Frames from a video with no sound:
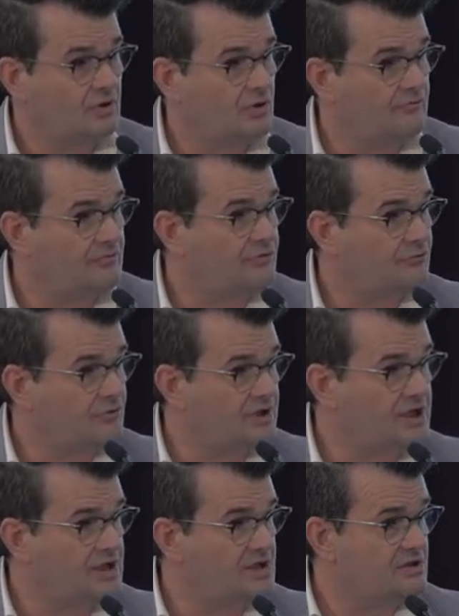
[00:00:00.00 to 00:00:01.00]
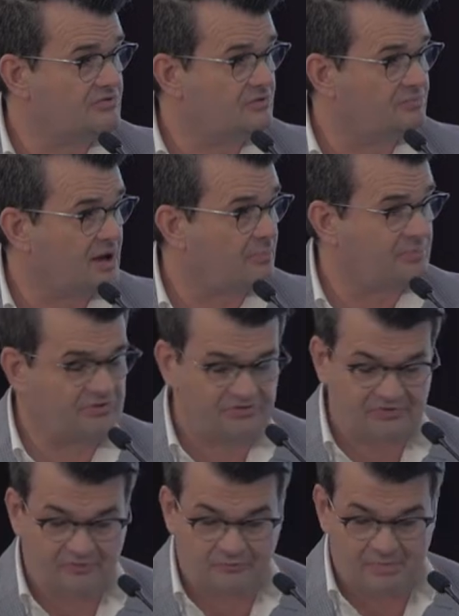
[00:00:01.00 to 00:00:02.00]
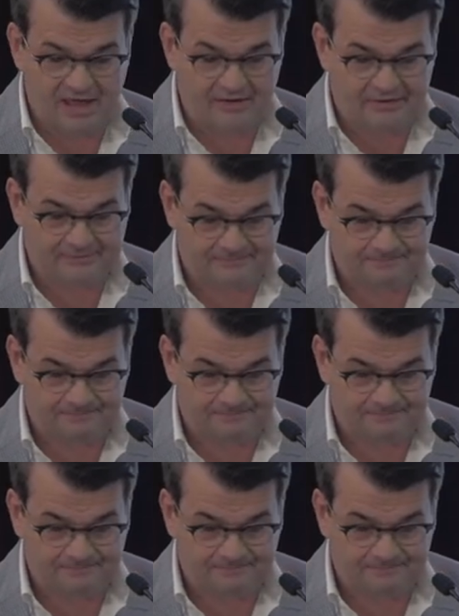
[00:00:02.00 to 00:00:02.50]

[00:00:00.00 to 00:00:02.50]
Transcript: of the three departments of power.